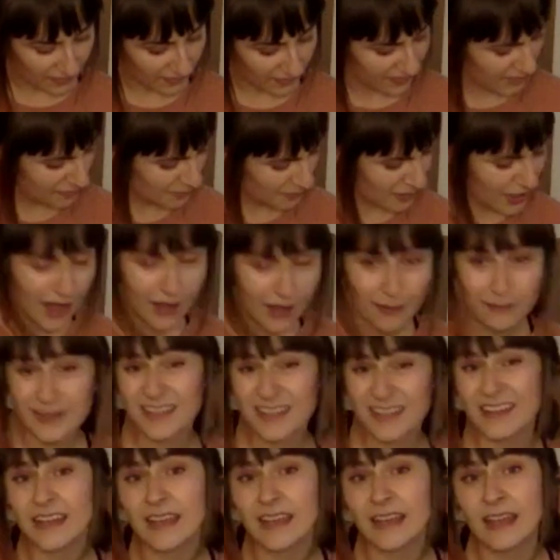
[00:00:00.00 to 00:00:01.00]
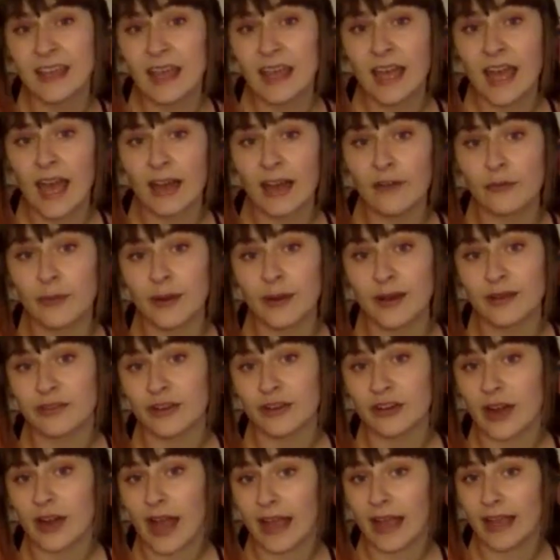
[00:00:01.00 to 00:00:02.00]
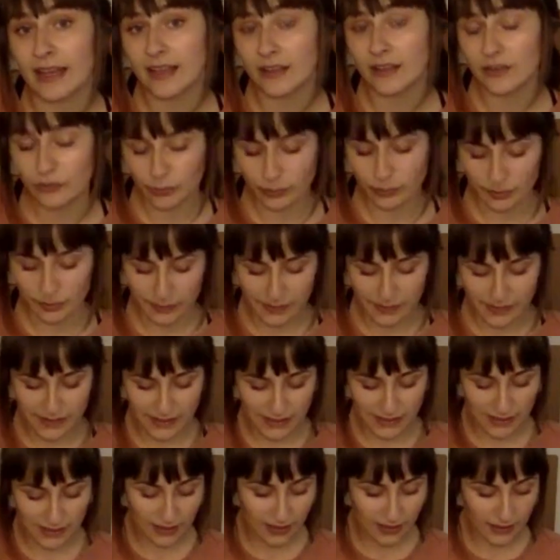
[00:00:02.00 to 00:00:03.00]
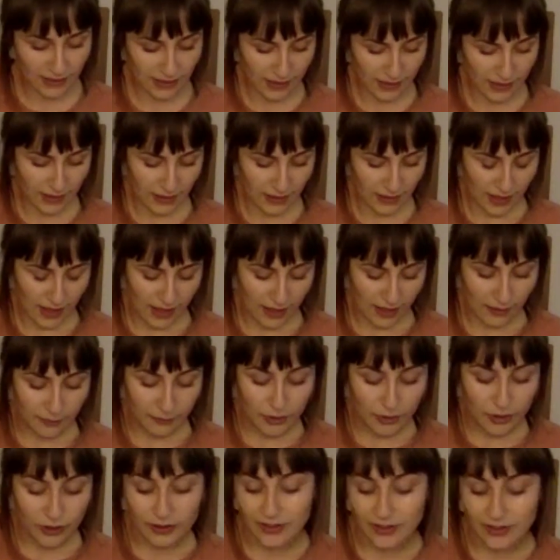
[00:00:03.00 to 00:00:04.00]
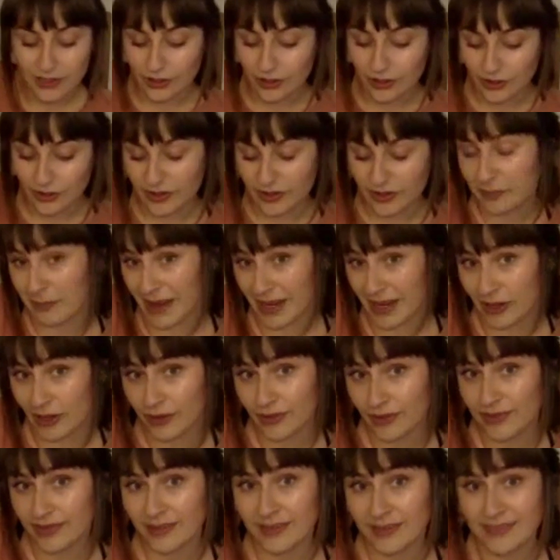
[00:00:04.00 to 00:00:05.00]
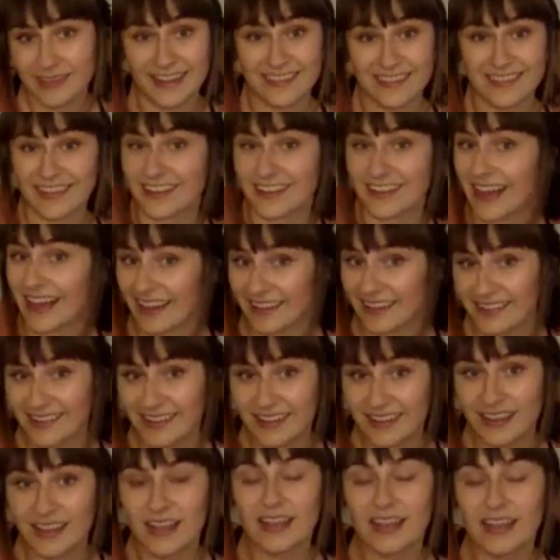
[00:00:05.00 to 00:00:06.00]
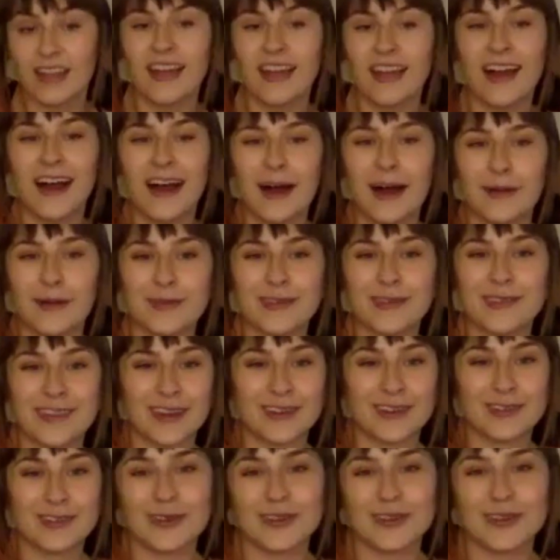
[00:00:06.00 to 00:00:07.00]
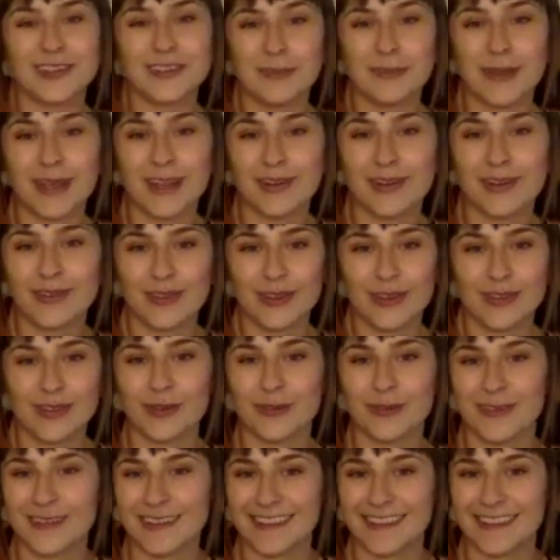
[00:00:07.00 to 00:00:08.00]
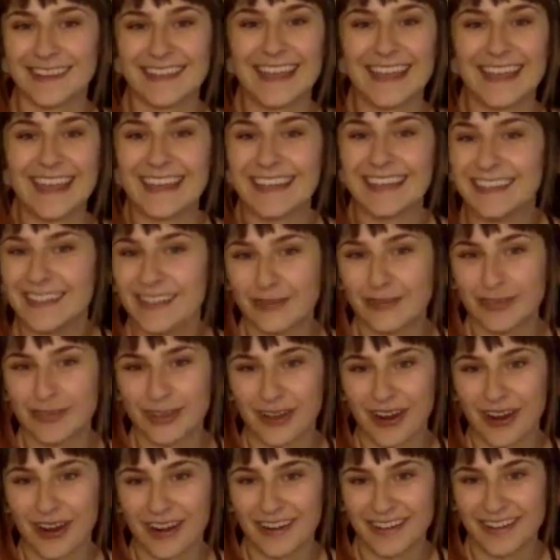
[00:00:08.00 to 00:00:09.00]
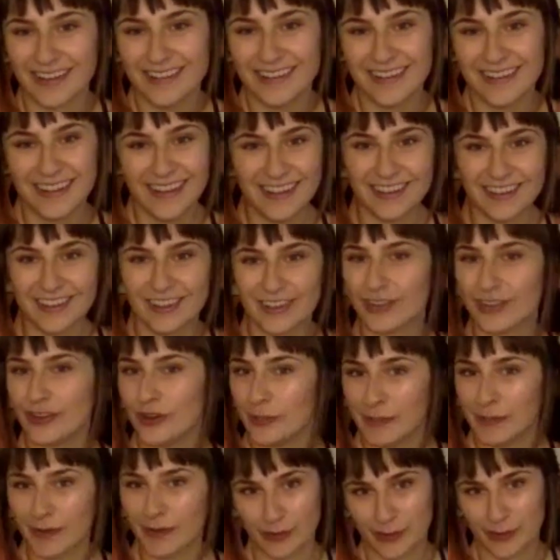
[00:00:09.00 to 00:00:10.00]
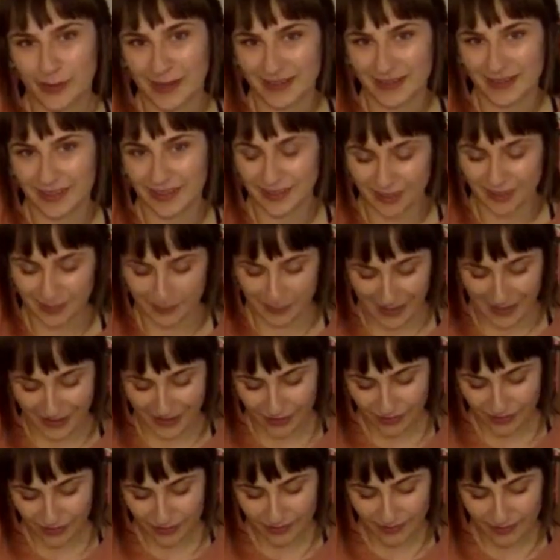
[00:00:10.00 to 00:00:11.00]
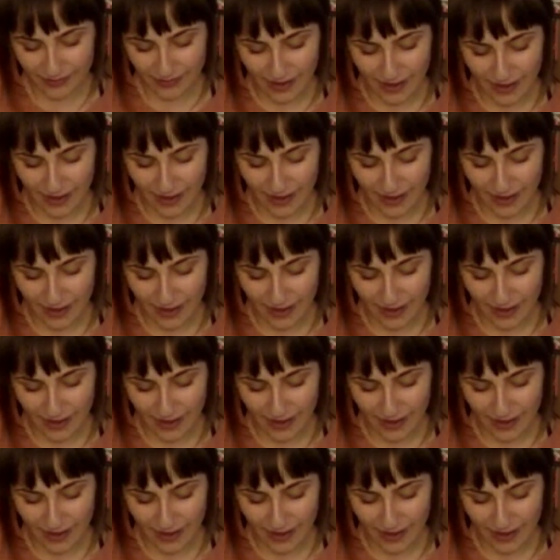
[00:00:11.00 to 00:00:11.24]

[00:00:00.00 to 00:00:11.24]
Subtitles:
Some common F1 varieties would be early girl tomatoes. That's a classic. Sun gold tomatoes, those are really the candy of the garden. They're super sweet little tomatoes.